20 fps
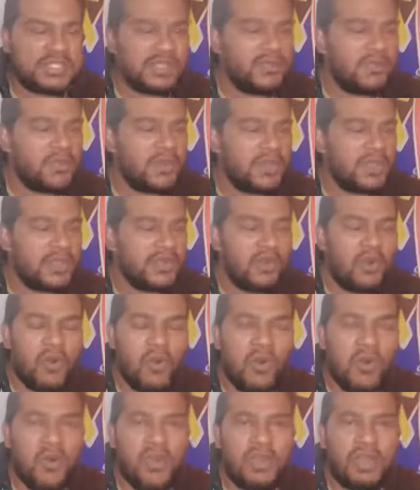They're going
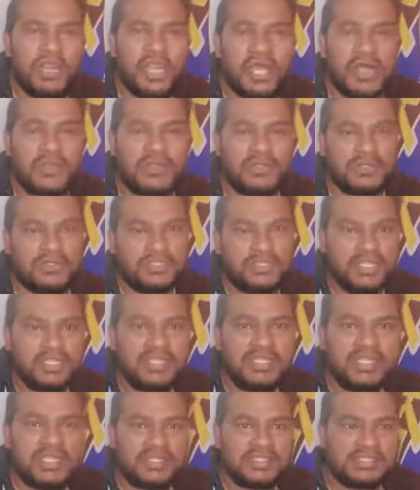all out,
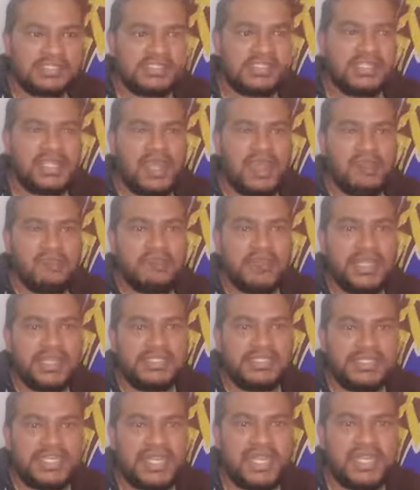yet they are
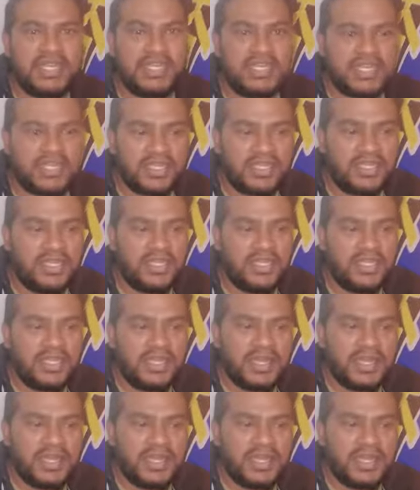maintaining